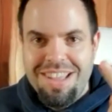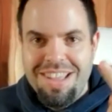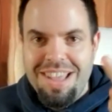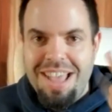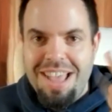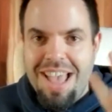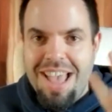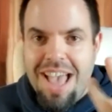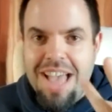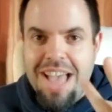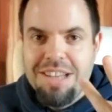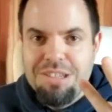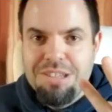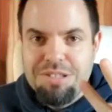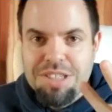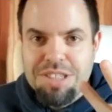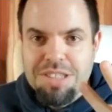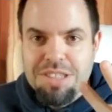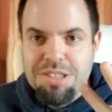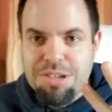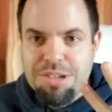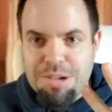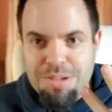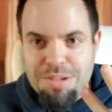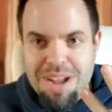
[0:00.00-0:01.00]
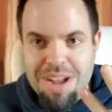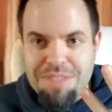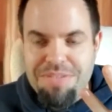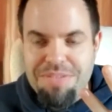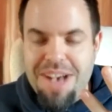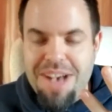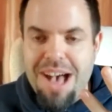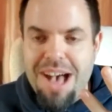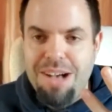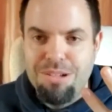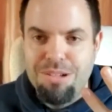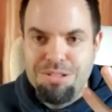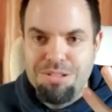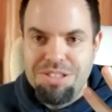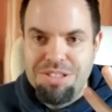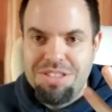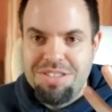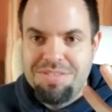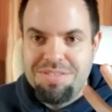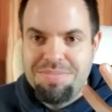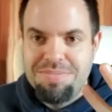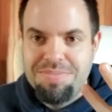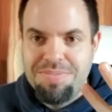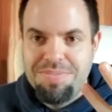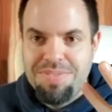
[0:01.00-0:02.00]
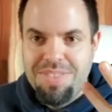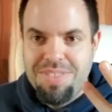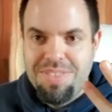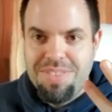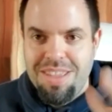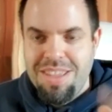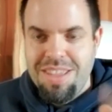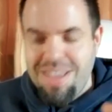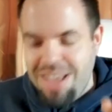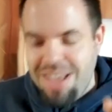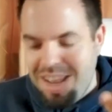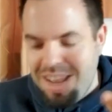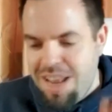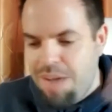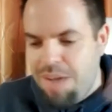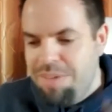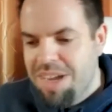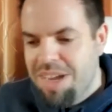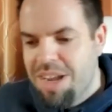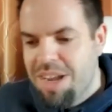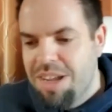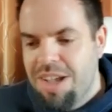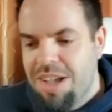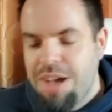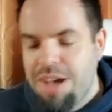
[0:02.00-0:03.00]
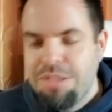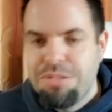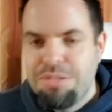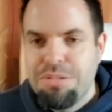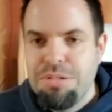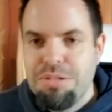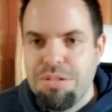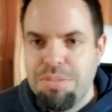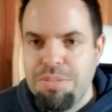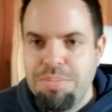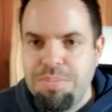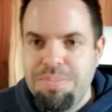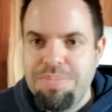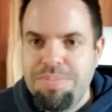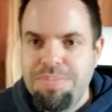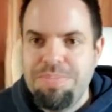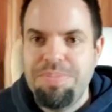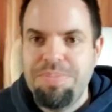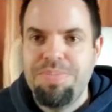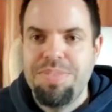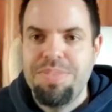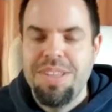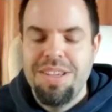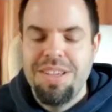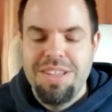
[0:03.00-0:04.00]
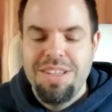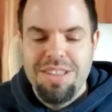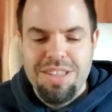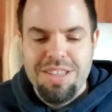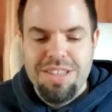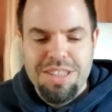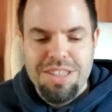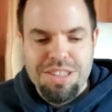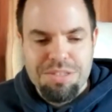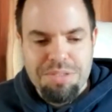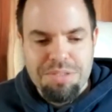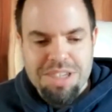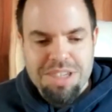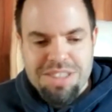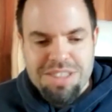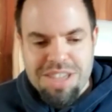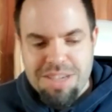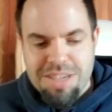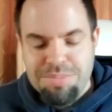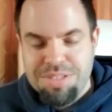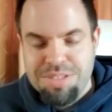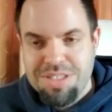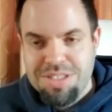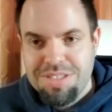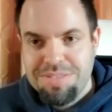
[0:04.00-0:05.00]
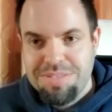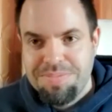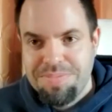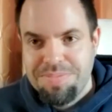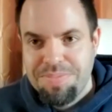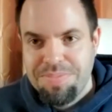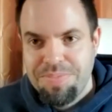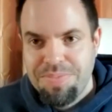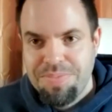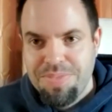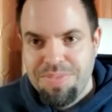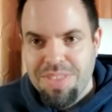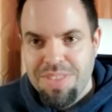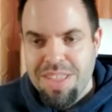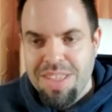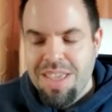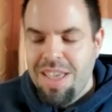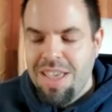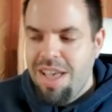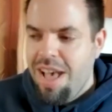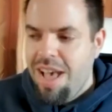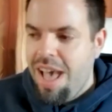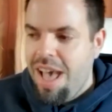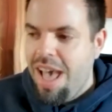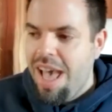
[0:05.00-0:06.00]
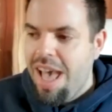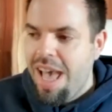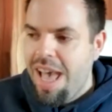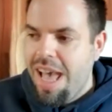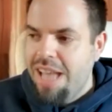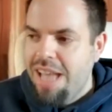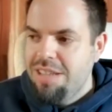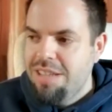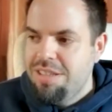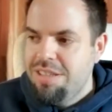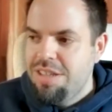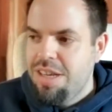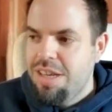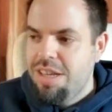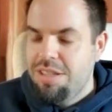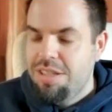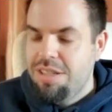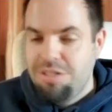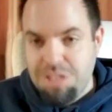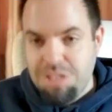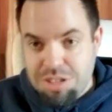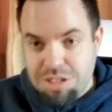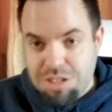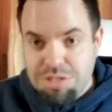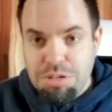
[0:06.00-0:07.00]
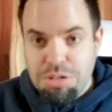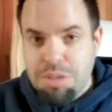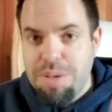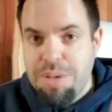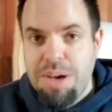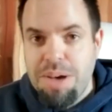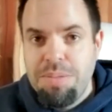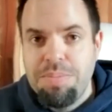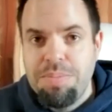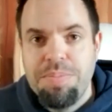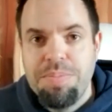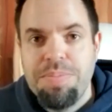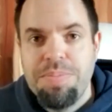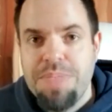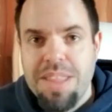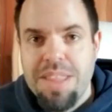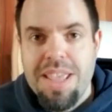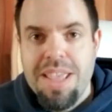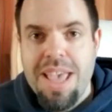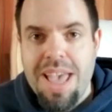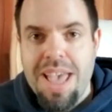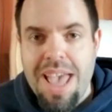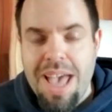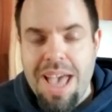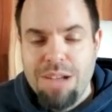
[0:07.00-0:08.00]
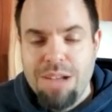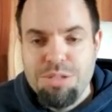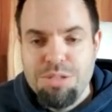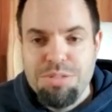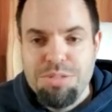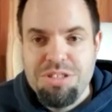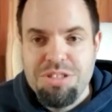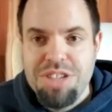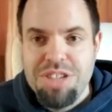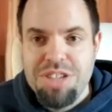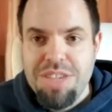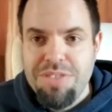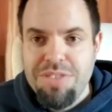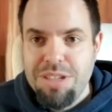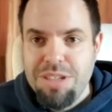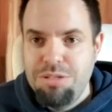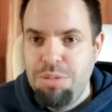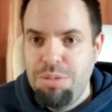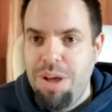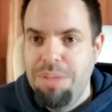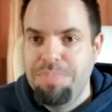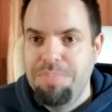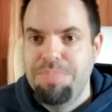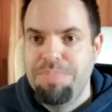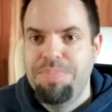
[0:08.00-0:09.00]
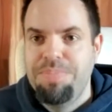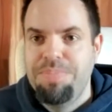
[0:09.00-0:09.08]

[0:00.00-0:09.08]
and using the correct vowels. And now we're going to go through them, these 3 tips, and just talk about how to achieve each one.